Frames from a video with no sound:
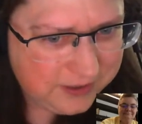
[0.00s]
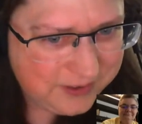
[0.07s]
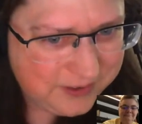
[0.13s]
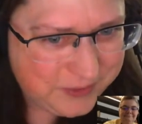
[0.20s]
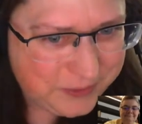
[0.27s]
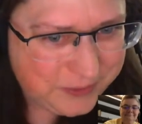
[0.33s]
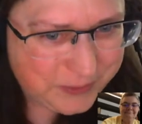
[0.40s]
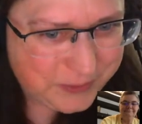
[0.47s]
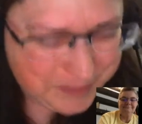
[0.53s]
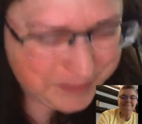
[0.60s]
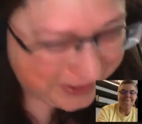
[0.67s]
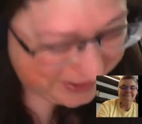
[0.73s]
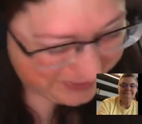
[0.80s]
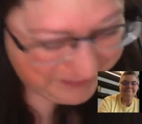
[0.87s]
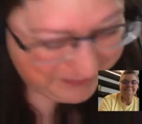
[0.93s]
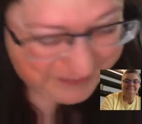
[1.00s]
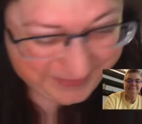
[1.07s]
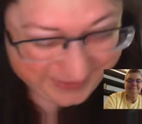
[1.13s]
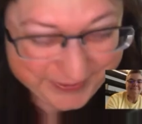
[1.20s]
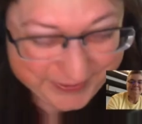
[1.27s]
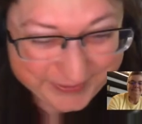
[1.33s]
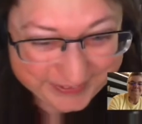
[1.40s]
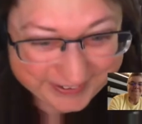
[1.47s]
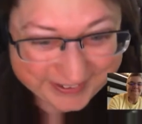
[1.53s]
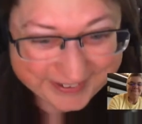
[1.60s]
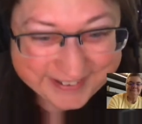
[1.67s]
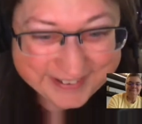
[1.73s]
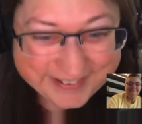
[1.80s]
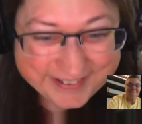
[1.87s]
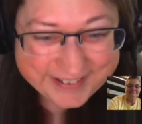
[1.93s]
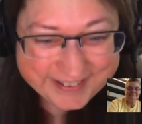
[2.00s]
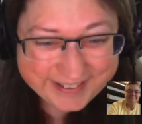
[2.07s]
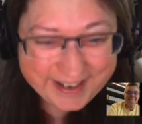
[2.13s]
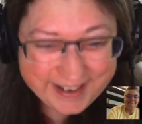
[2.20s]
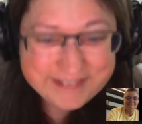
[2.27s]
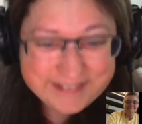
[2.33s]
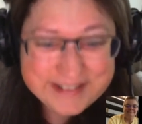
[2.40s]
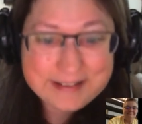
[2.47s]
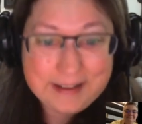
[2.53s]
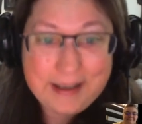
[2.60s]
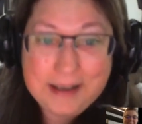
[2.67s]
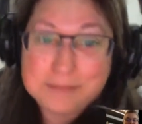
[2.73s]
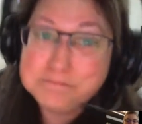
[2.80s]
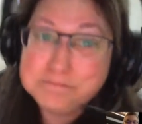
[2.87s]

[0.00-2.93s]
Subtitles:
from the computer. And I was like,